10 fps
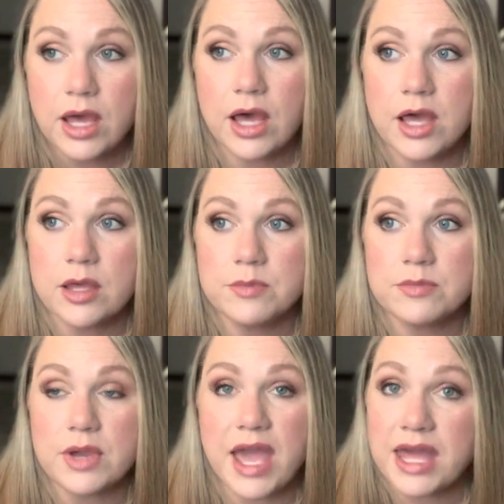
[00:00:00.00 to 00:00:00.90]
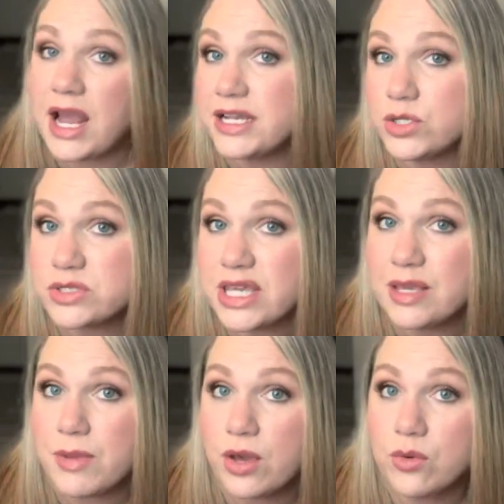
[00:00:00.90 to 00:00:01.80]
um, I had high dose
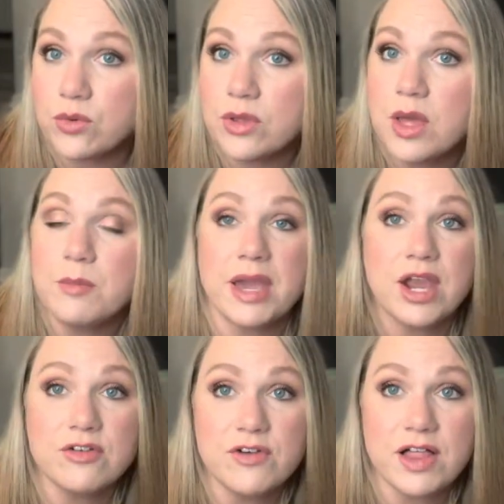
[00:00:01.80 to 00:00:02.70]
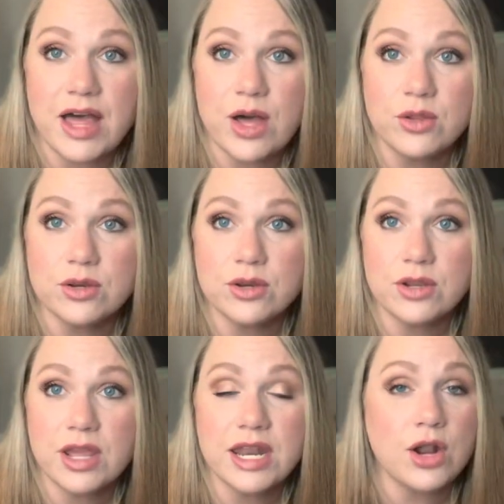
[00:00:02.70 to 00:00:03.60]
chemo, my hair fell out,
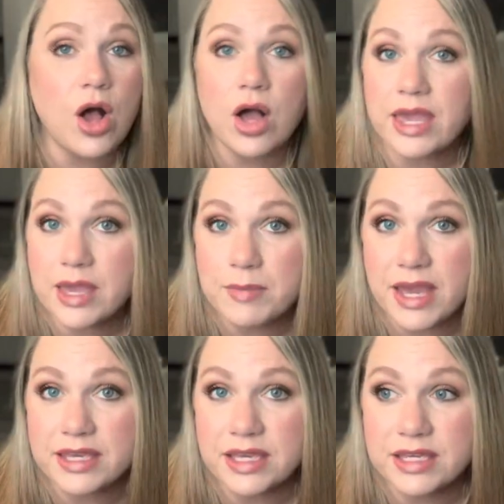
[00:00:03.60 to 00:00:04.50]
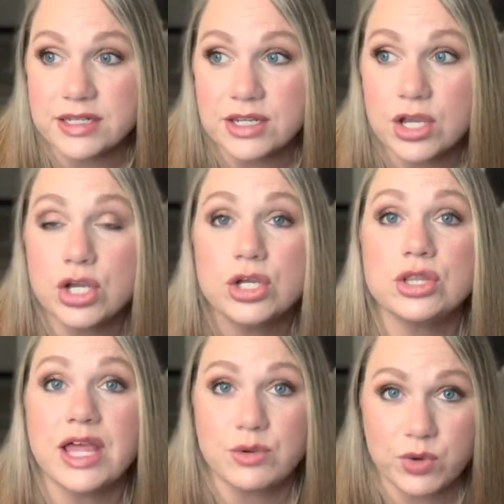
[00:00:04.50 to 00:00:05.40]
and it all came back in
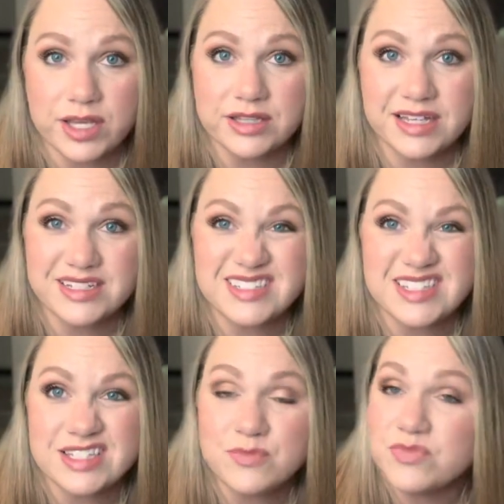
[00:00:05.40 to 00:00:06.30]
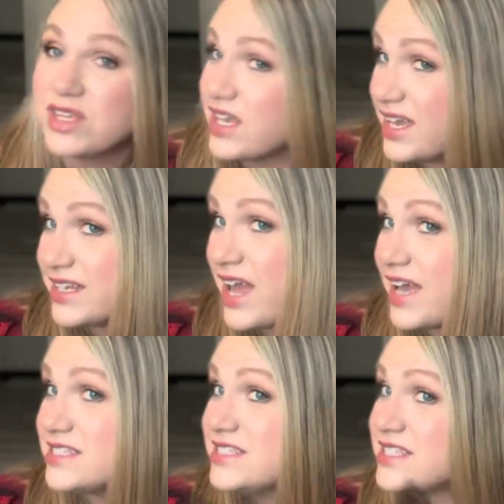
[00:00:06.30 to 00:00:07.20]
like ringlets. It
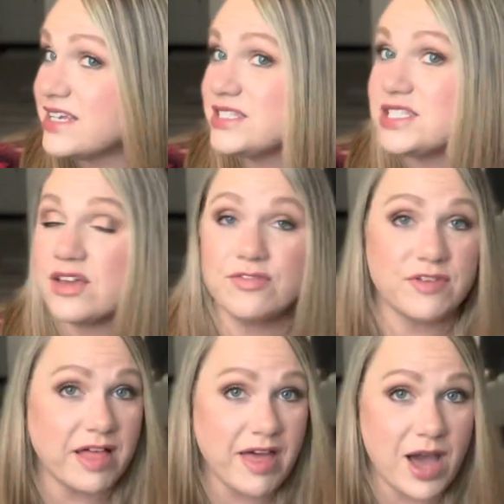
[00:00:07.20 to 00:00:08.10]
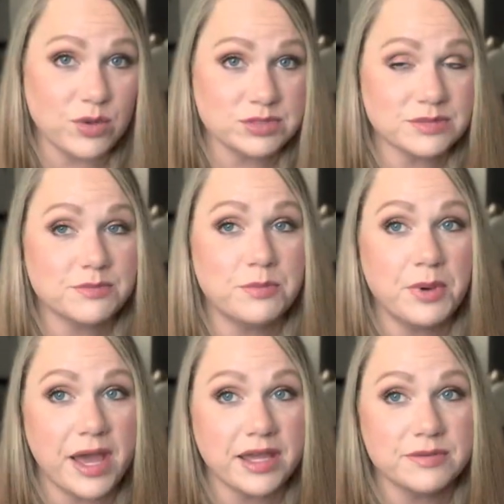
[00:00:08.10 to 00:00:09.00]
has since fell out,
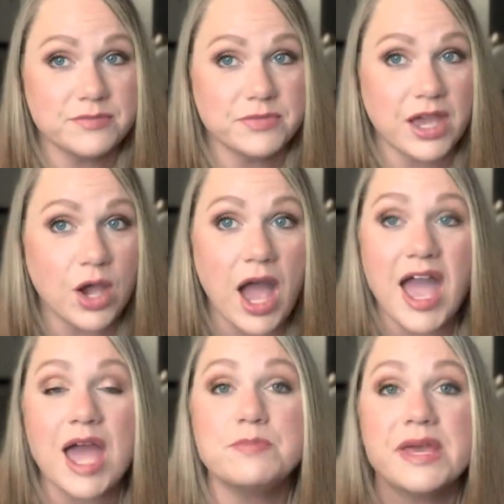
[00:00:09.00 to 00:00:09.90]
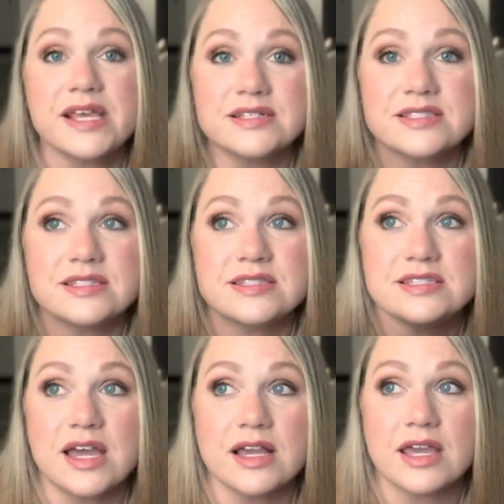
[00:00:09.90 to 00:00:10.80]
but I, I had picks
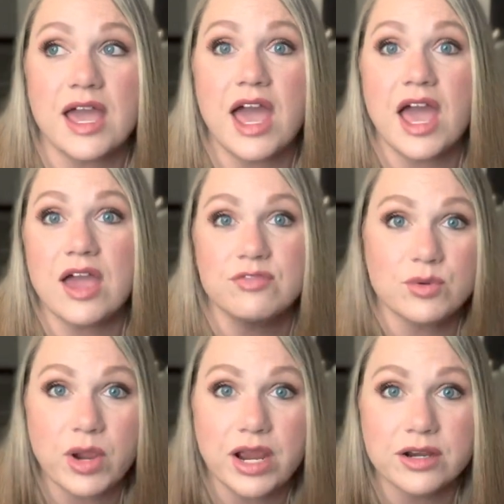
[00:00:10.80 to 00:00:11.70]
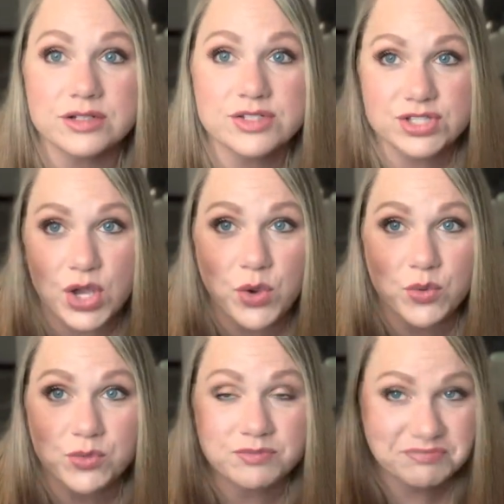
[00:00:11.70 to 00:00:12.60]
stuck everywhere. So